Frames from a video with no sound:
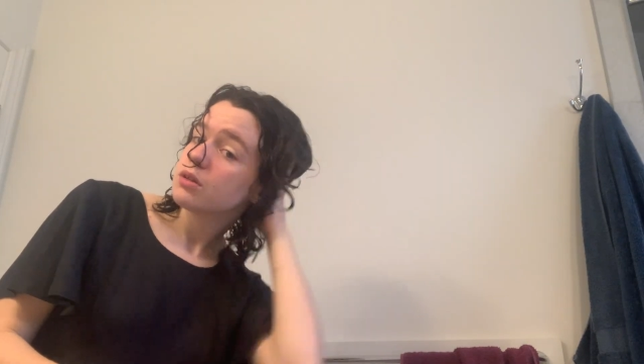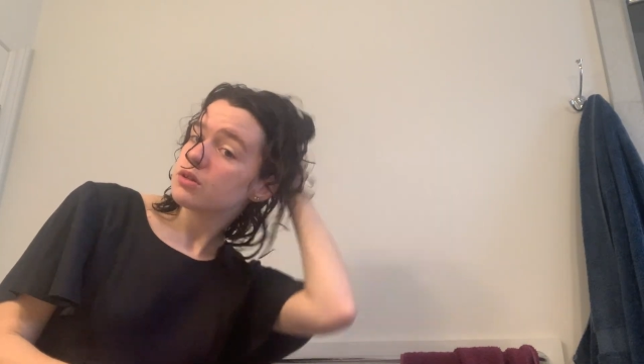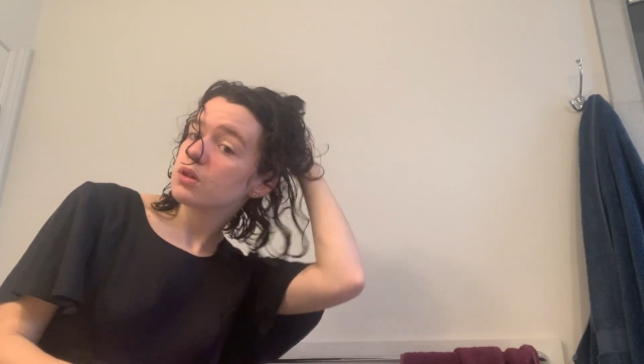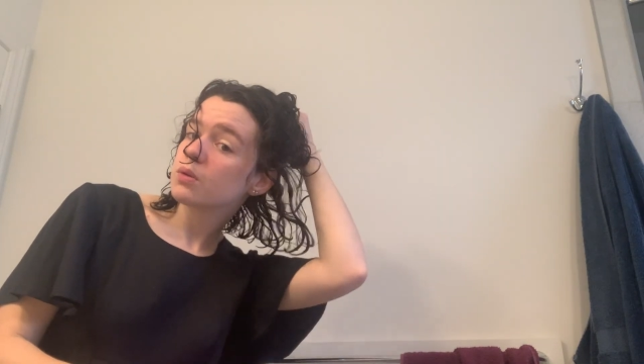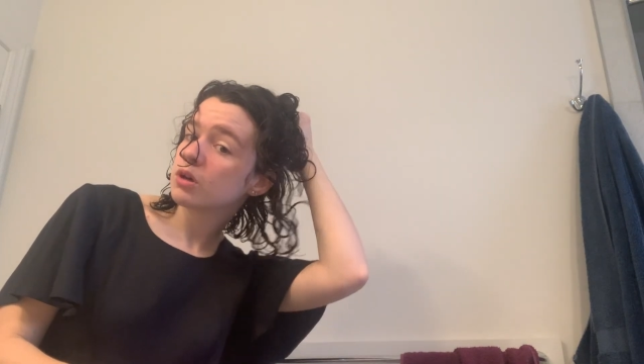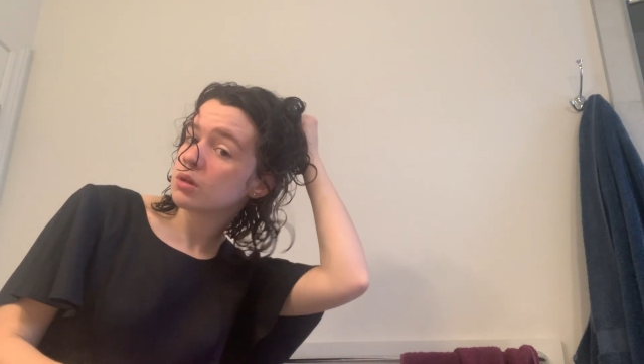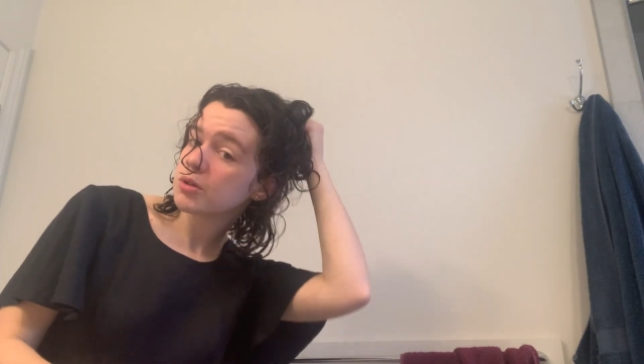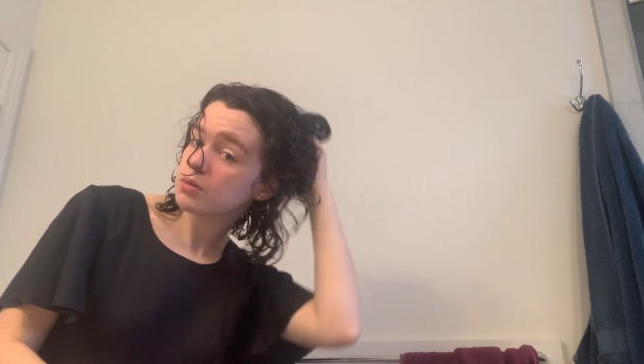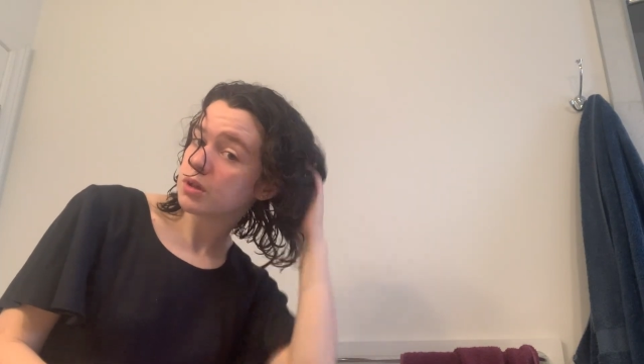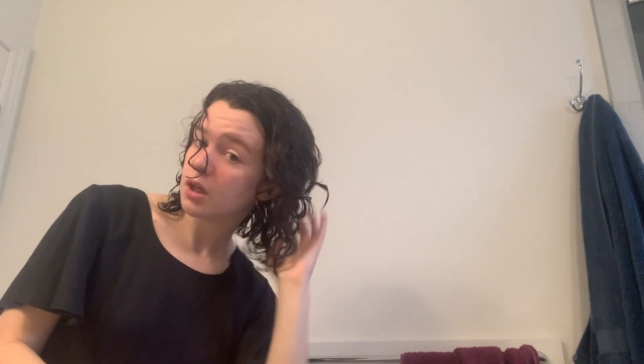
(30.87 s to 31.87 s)
So we're going to
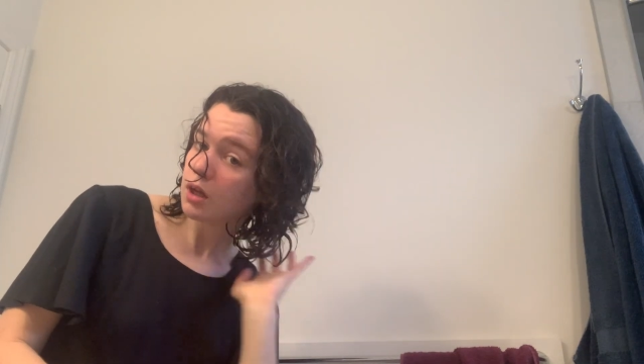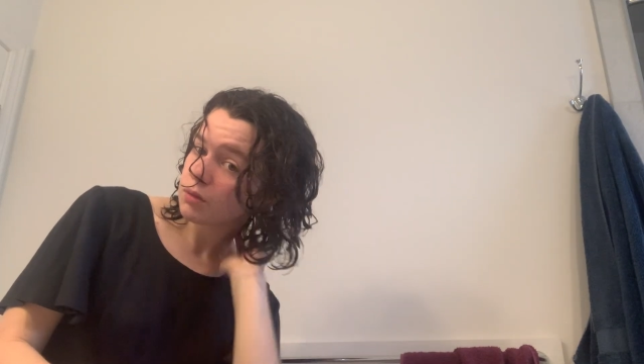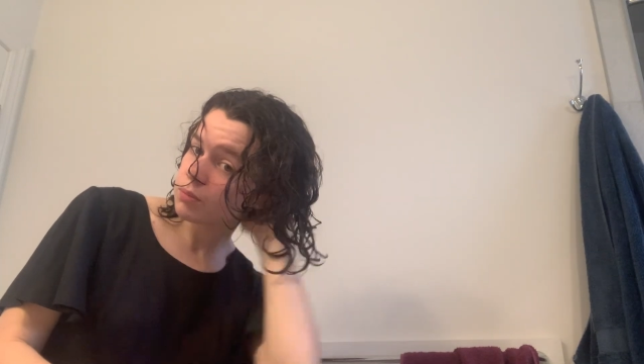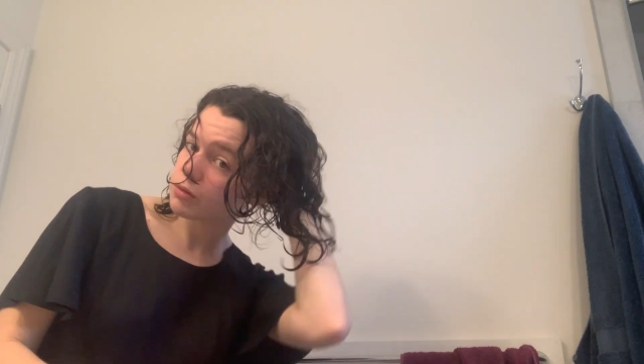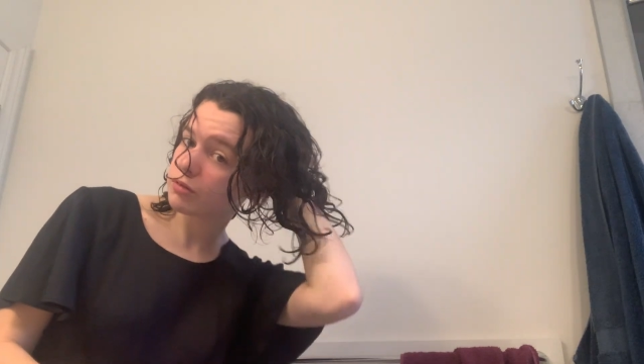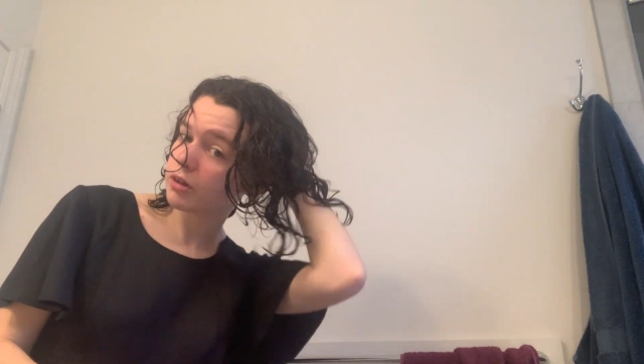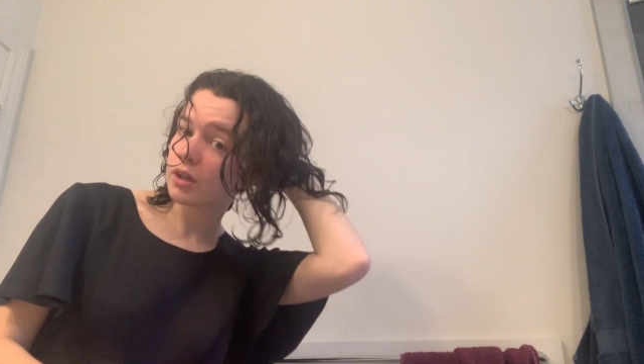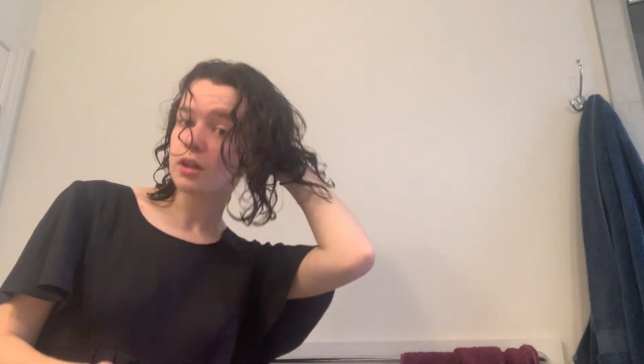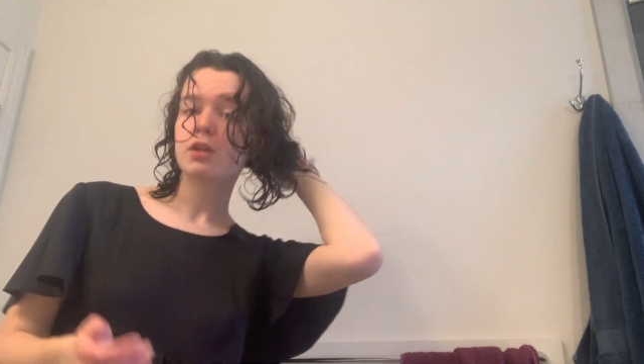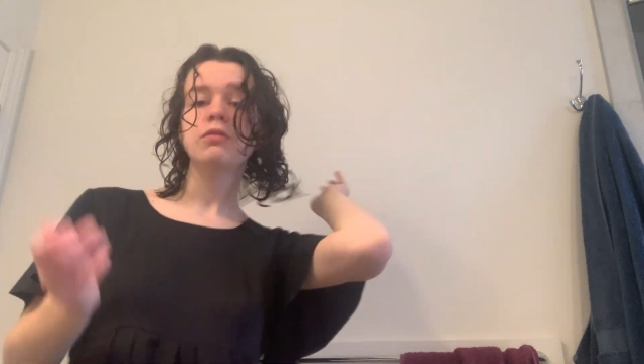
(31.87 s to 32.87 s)
be doing that before I
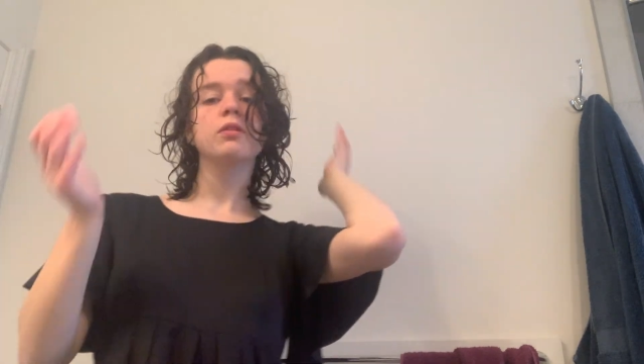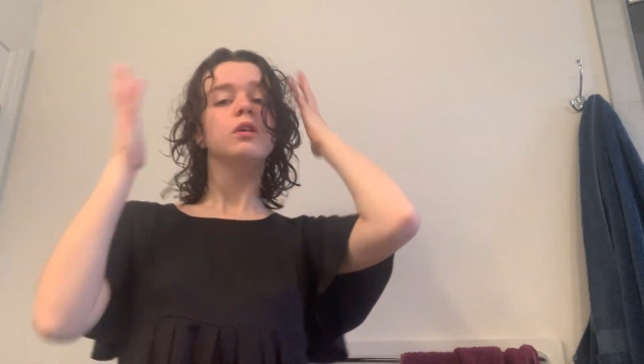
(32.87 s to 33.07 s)
leave.